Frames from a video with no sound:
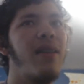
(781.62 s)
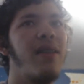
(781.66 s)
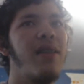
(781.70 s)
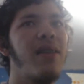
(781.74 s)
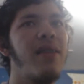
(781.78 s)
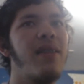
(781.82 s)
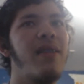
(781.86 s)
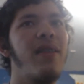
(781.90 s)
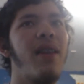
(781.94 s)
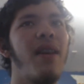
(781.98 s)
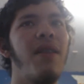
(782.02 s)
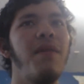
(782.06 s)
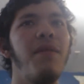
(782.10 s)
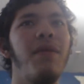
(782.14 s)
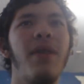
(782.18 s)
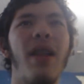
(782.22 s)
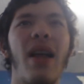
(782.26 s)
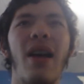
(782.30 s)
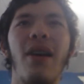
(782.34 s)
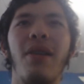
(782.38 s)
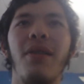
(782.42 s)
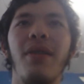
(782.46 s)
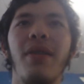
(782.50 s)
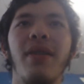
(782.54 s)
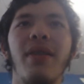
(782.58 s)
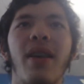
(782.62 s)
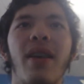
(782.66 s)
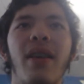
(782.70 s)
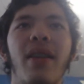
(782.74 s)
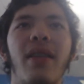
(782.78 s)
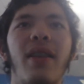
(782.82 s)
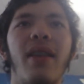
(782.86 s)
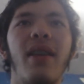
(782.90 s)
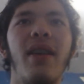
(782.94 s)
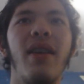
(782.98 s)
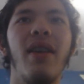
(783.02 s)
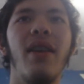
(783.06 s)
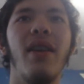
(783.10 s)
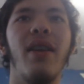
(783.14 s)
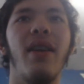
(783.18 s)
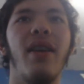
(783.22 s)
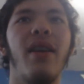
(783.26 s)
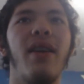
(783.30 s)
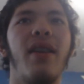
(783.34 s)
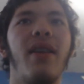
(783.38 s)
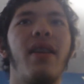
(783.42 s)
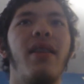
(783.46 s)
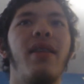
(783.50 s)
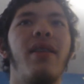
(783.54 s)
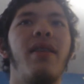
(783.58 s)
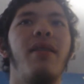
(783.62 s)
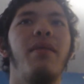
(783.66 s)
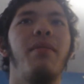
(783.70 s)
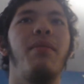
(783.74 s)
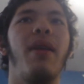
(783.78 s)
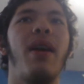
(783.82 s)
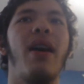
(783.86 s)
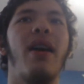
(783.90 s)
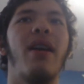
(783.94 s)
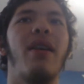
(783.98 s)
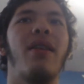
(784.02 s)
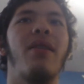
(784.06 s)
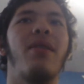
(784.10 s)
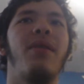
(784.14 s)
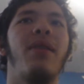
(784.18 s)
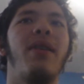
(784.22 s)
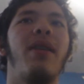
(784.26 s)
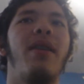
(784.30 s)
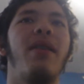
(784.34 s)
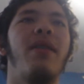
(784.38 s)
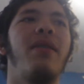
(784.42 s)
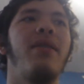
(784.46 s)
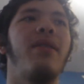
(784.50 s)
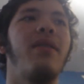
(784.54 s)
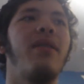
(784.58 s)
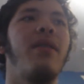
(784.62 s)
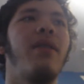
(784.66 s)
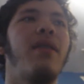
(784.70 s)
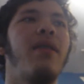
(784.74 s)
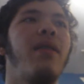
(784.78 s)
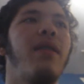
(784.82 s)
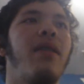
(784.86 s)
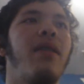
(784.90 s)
Sunflowers, I think? In the background.